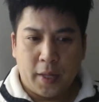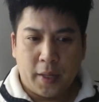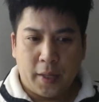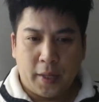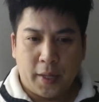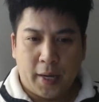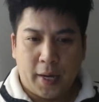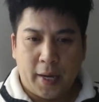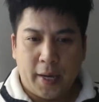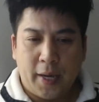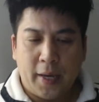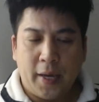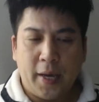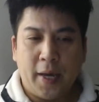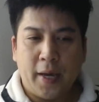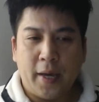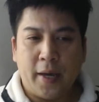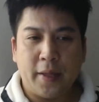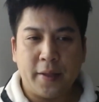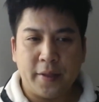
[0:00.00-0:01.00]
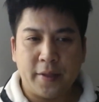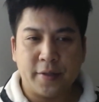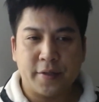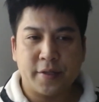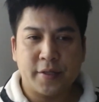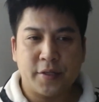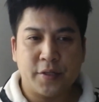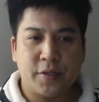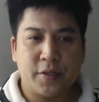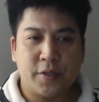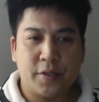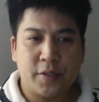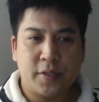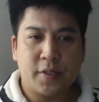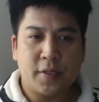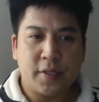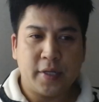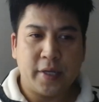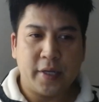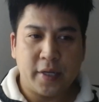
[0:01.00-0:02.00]
I had
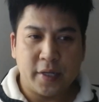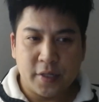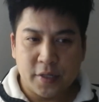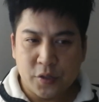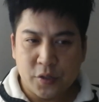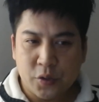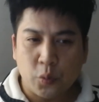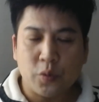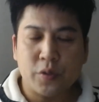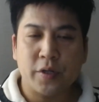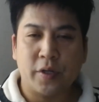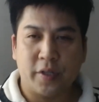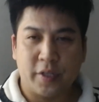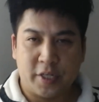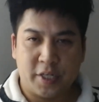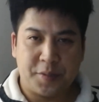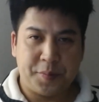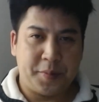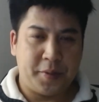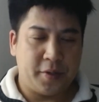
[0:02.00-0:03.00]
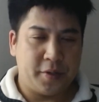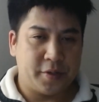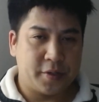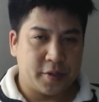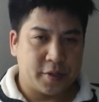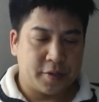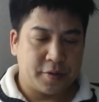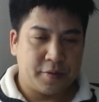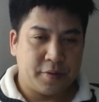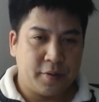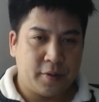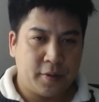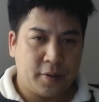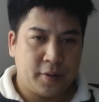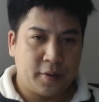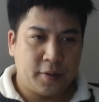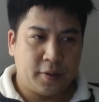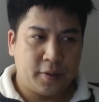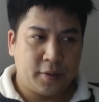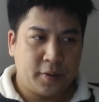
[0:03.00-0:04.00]
this social experiences.
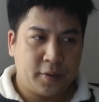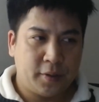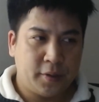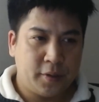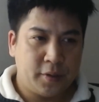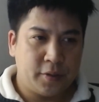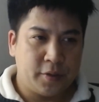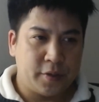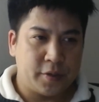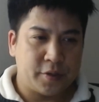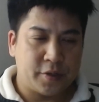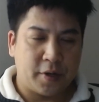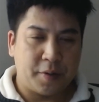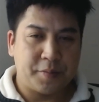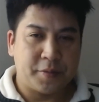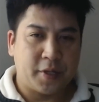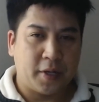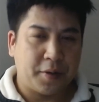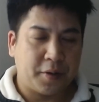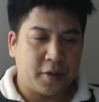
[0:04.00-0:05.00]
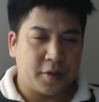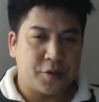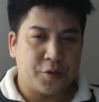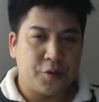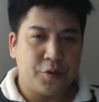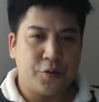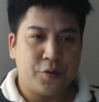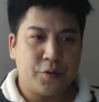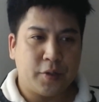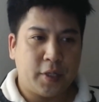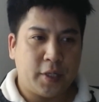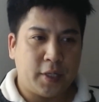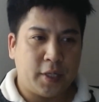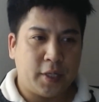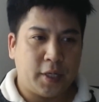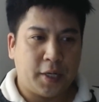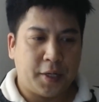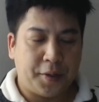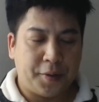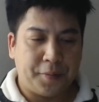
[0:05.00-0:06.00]
You see what I'm saying? Because usually,
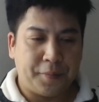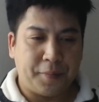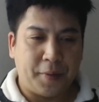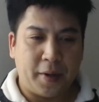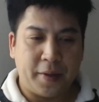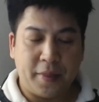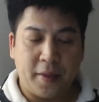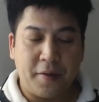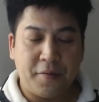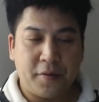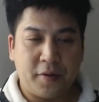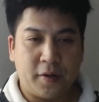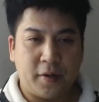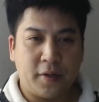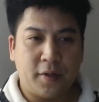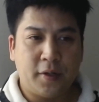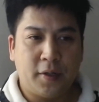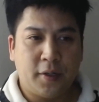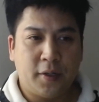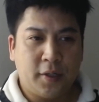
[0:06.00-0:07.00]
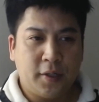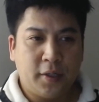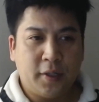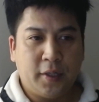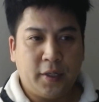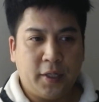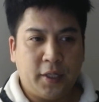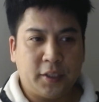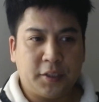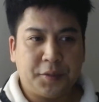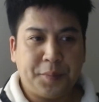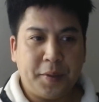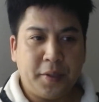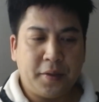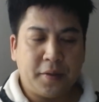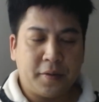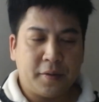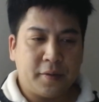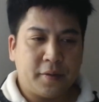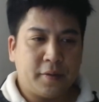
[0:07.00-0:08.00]
it's
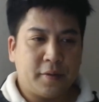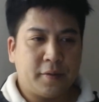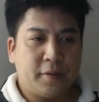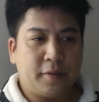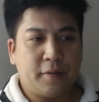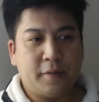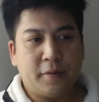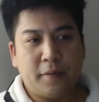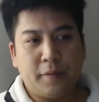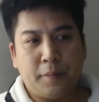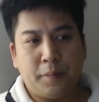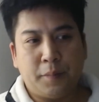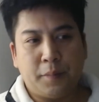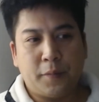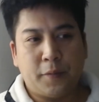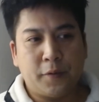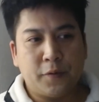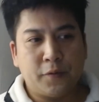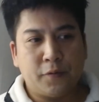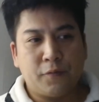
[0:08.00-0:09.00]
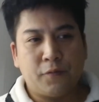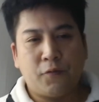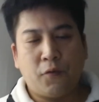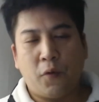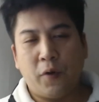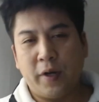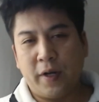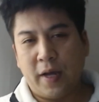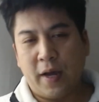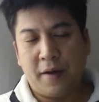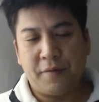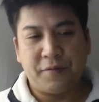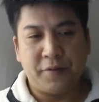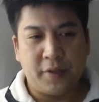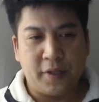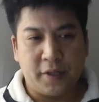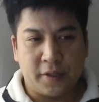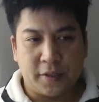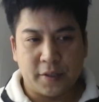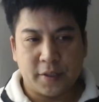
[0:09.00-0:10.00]
been 4.5
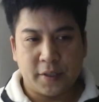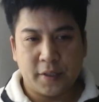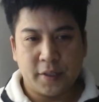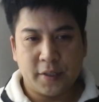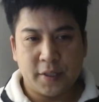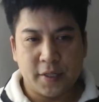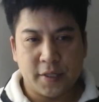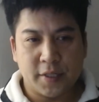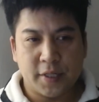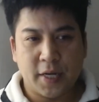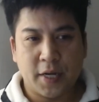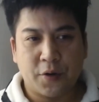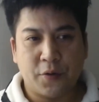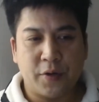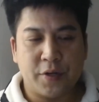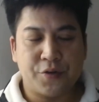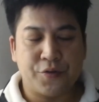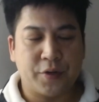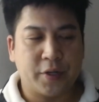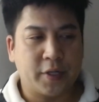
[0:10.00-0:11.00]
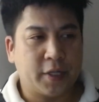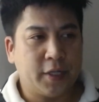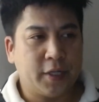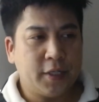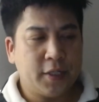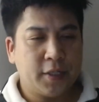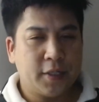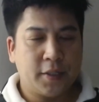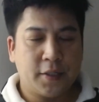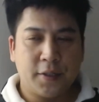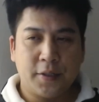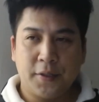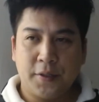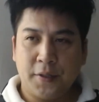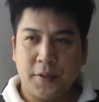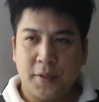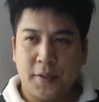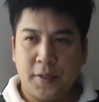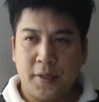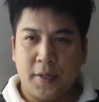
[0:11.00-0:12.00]
years since I quit drinking.
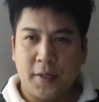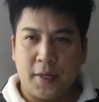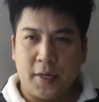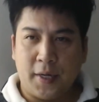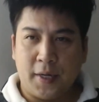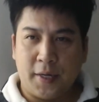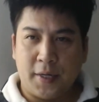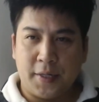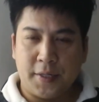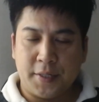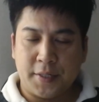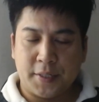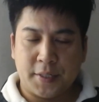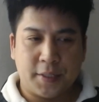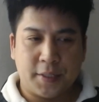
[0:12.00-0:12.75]
And